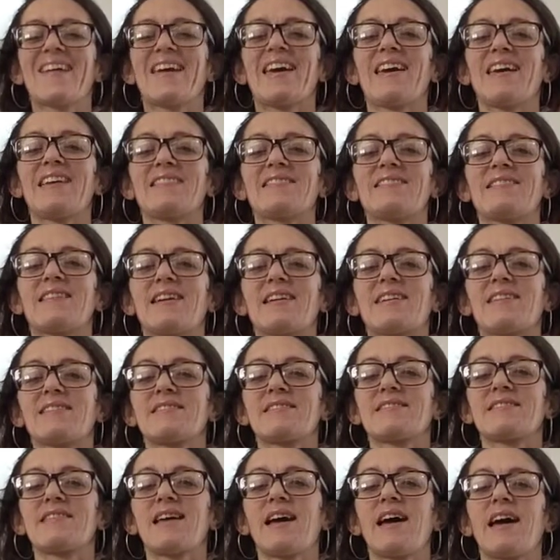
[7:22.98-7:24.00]
Okay,
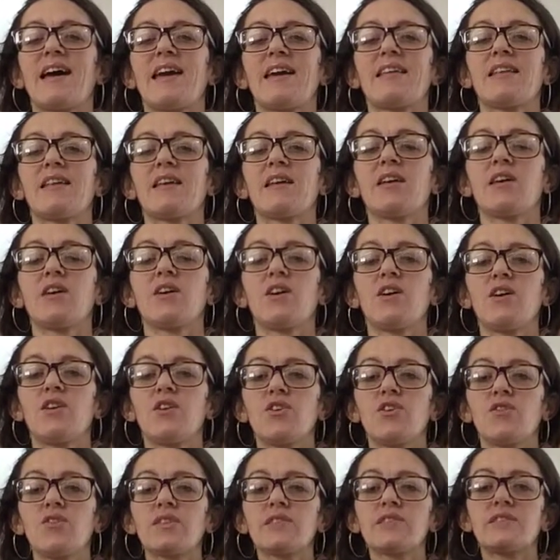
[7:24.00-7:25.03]
second side.
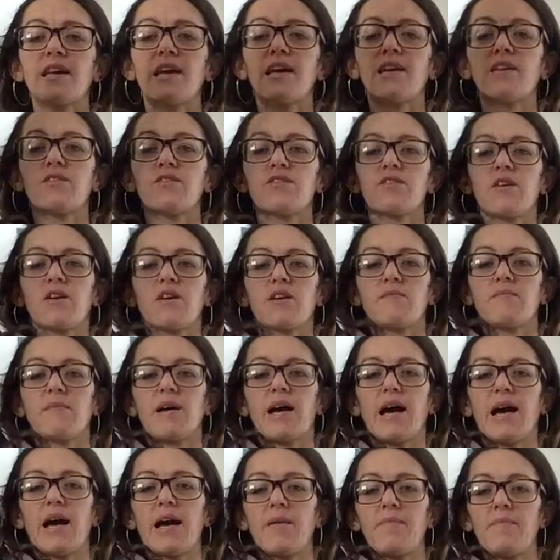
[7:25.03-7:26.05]
You can take your arm
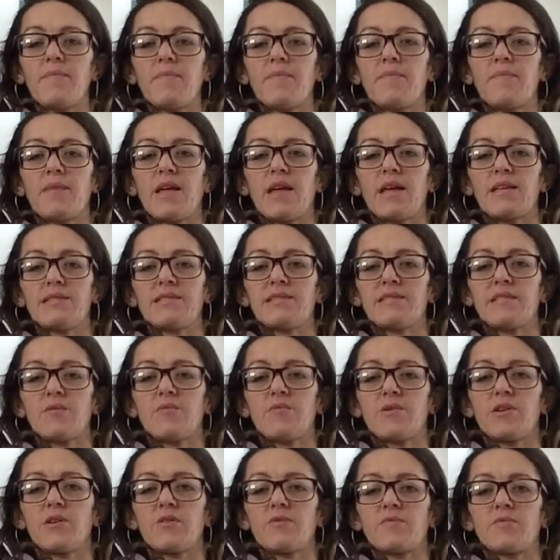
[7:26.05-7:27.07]
up and see
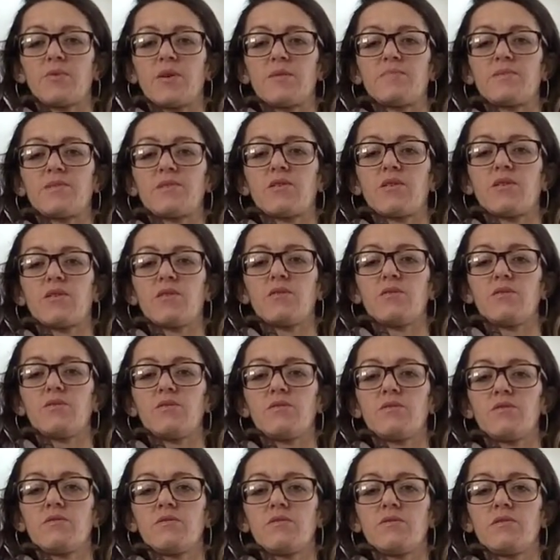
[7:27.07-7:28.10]
where your ribs go
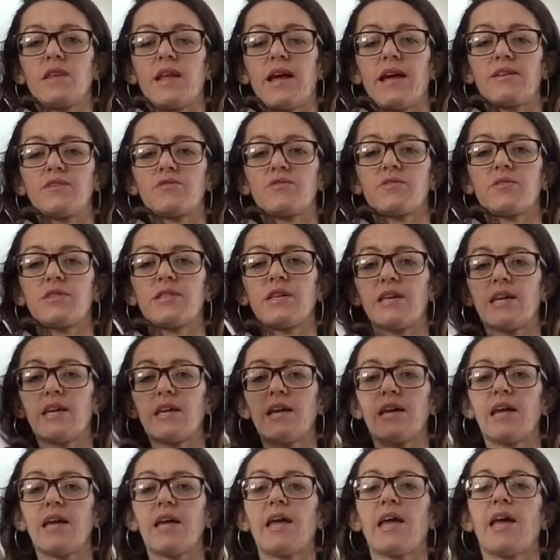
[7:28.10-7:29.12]
naturally,
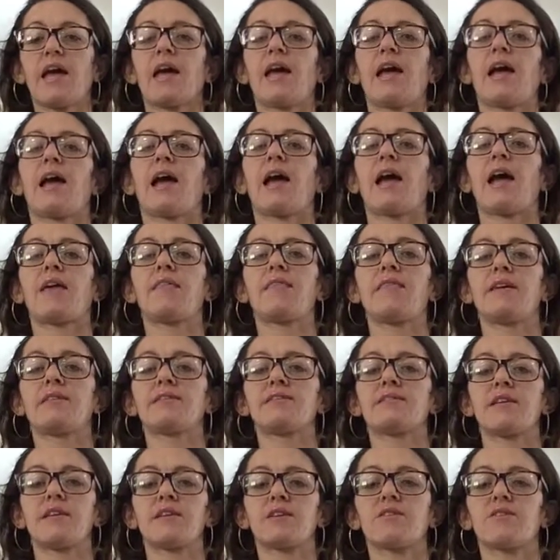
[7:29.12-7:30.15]
and
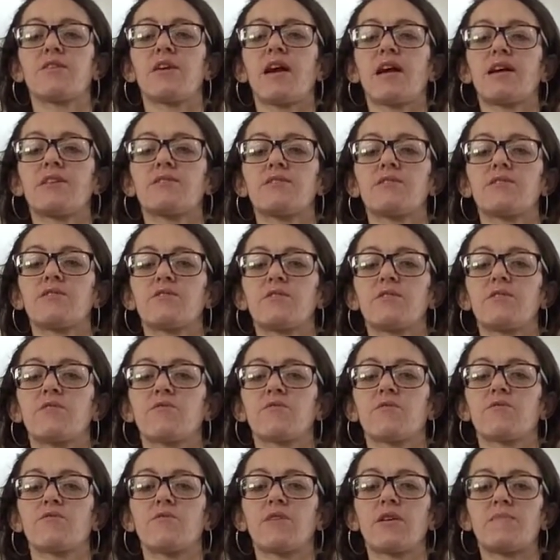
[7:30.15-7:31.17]
then take your hands to your
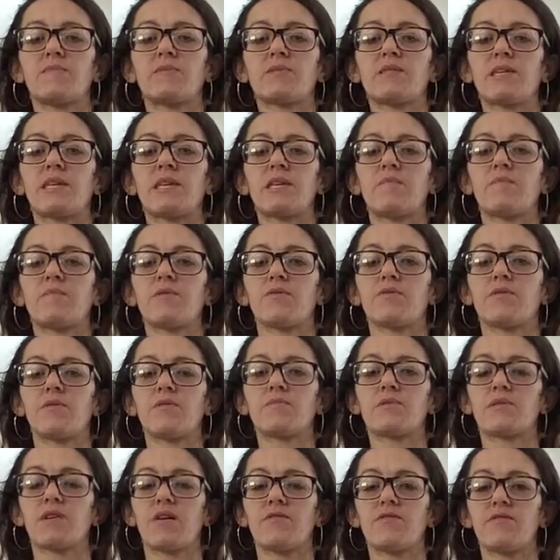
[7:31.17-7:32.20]
lower ribs. Keep your
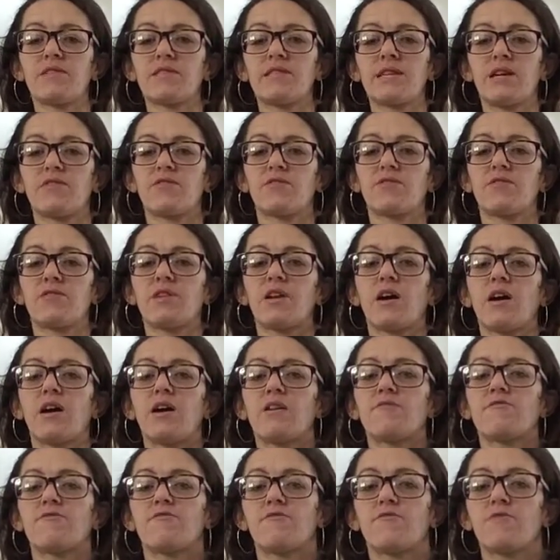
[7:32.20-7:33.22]
ribs softly down. You're
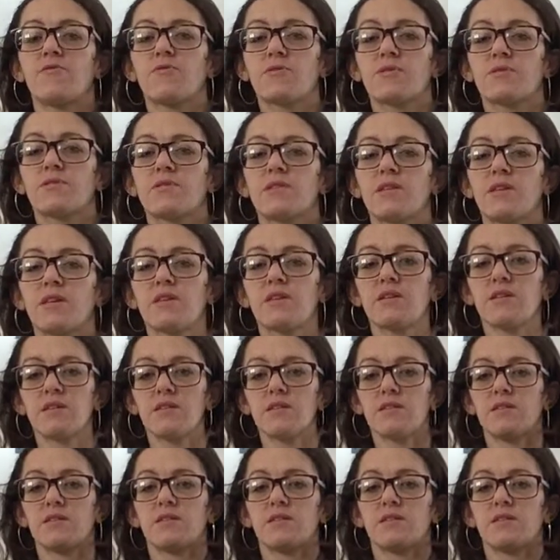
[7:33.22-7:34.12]
not forcing